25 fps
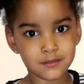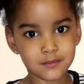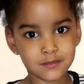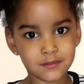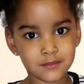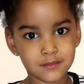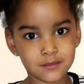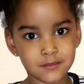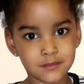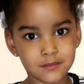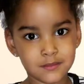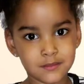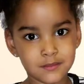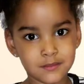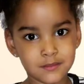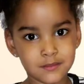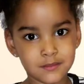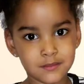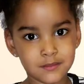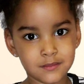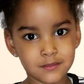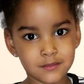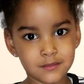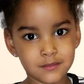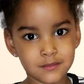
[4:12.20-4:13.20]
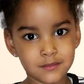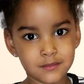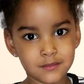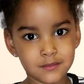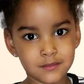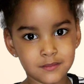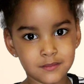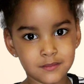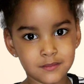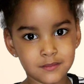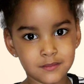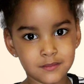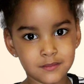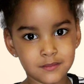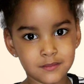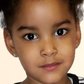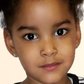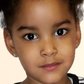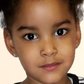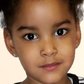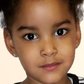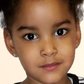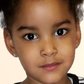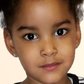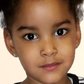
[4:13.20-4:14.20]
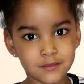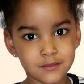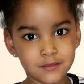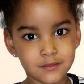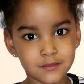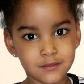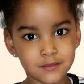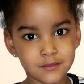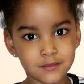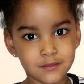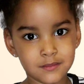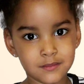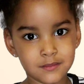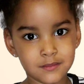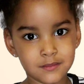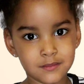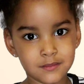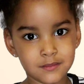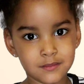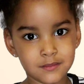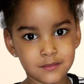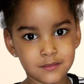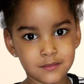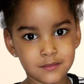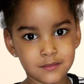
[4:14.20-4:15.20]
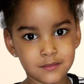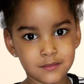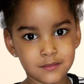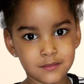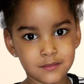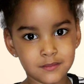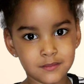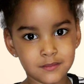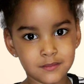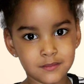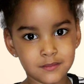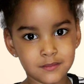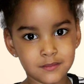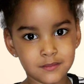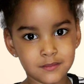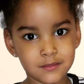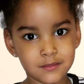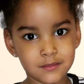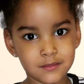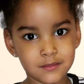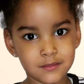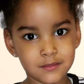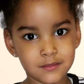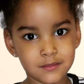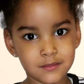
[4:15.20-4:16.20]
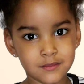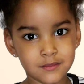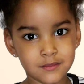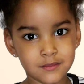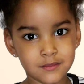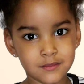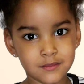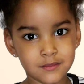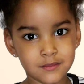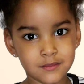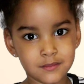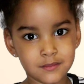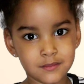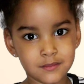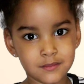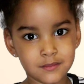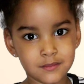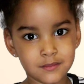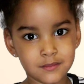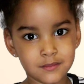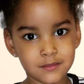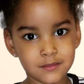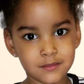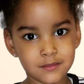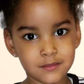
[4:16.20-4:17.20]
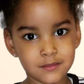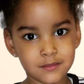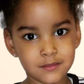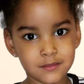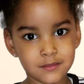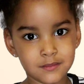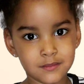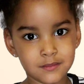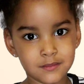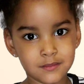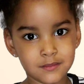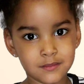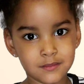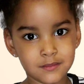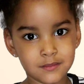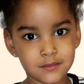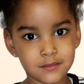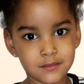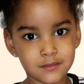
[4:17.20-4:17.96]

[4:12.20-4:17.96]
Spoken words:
No words are spoken by the person on screen.